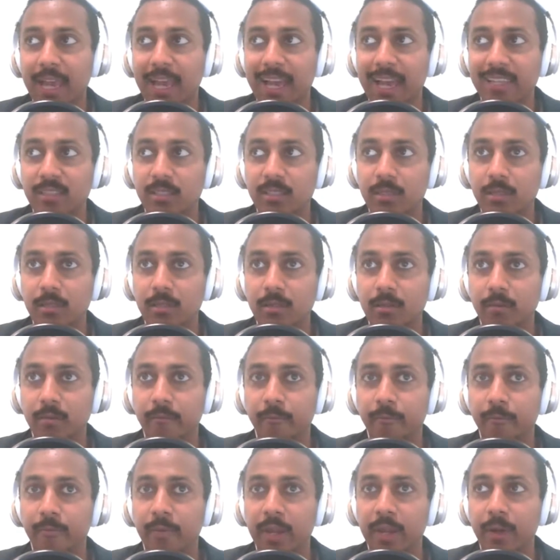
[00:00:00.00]
has
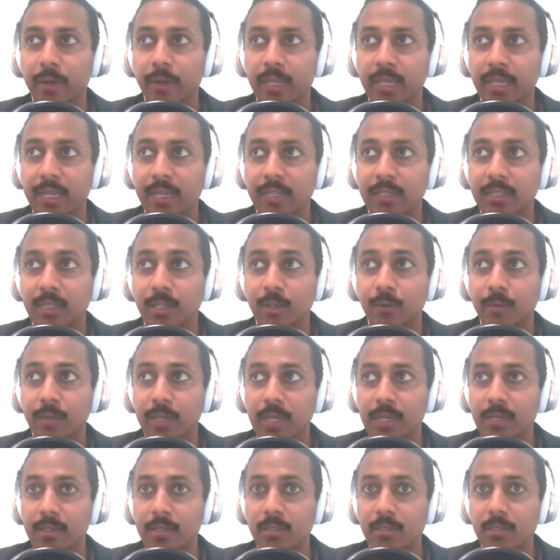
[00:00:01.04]
varying
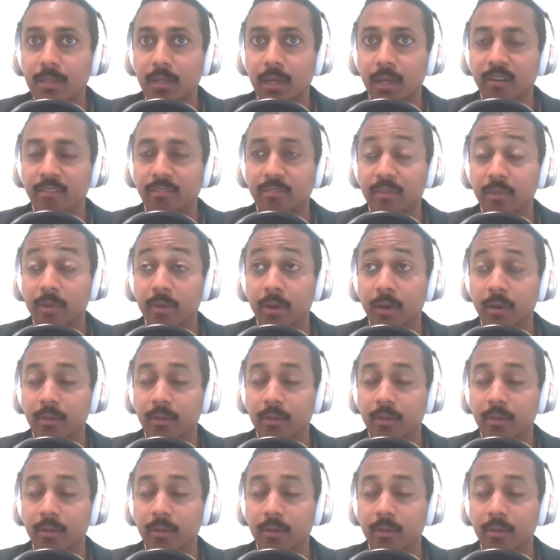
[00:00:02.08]
degrees of,